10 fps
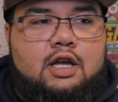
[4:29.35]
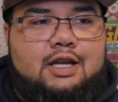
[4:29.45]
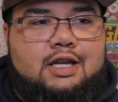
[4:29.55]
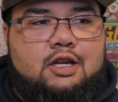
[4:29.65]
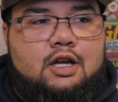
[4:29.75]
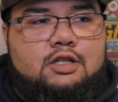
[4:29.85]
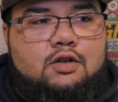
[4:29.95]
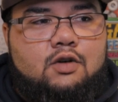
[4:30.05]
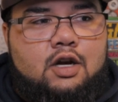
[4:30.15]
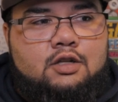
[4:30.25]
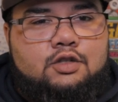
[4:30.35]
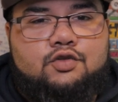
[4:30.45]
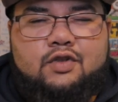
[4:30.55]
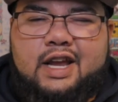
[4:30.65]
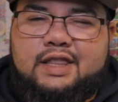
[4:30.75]
It can also
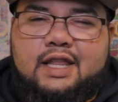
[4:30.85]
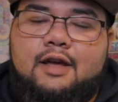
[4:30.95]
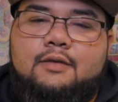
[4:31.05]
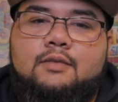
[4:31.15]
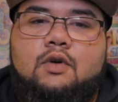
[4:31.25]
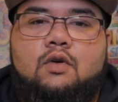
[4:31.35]
untrain them,